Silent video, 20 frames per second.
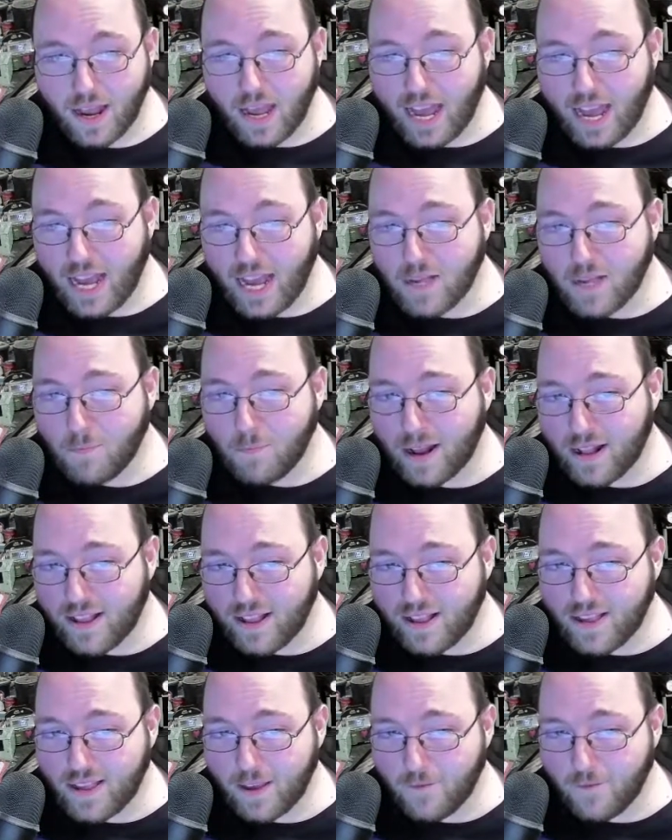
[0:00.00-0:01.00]
expect to
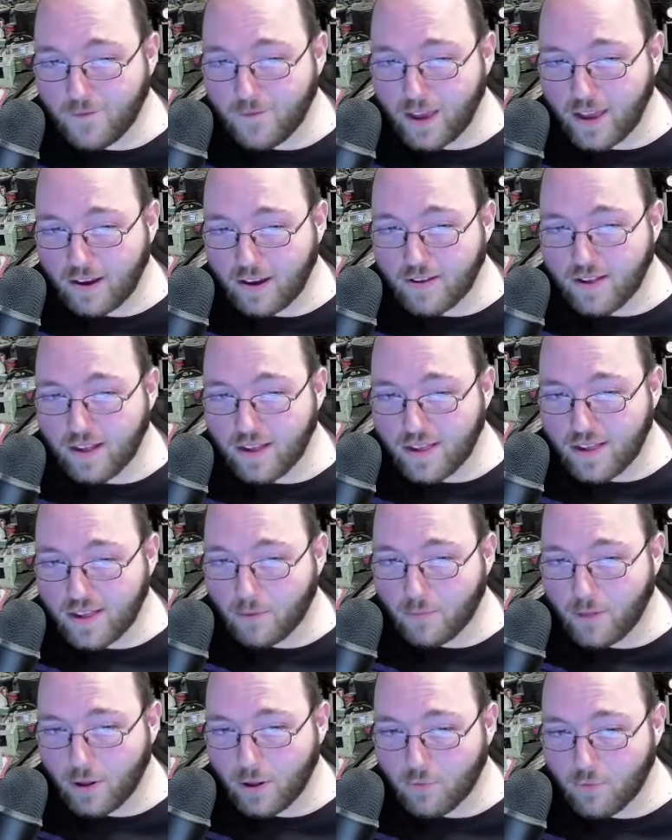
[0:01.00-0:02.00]
see figures in
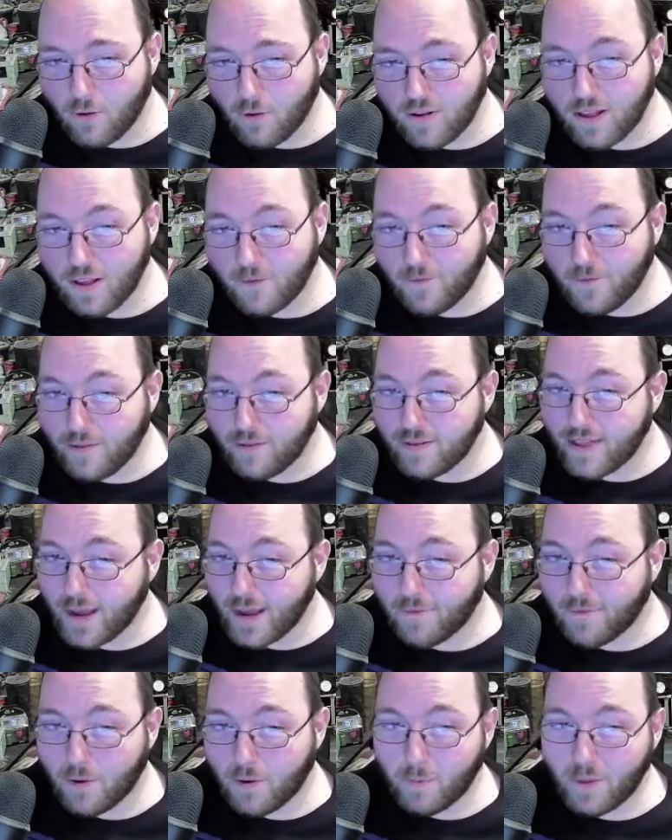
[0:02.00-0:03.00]
similar roles that feel
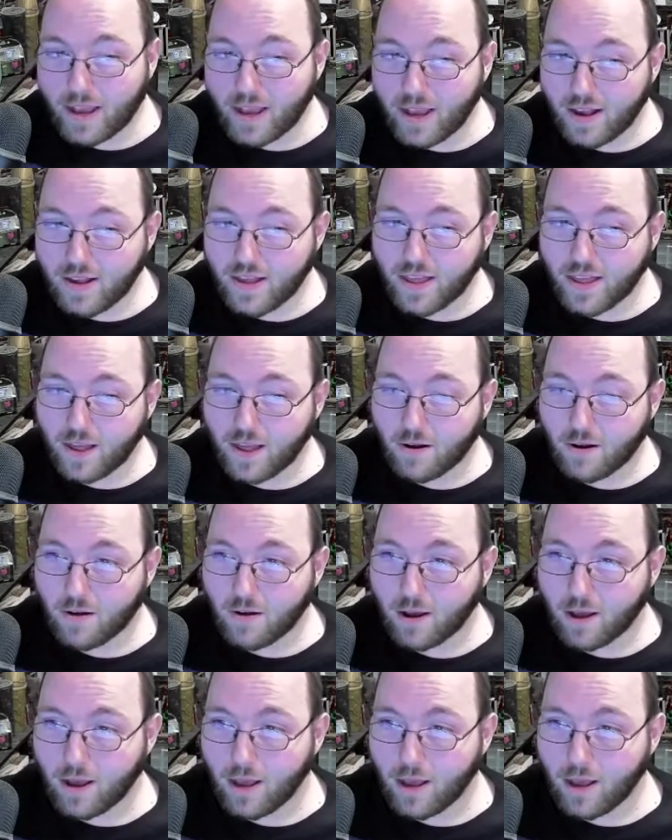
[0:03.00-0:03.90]
different because of their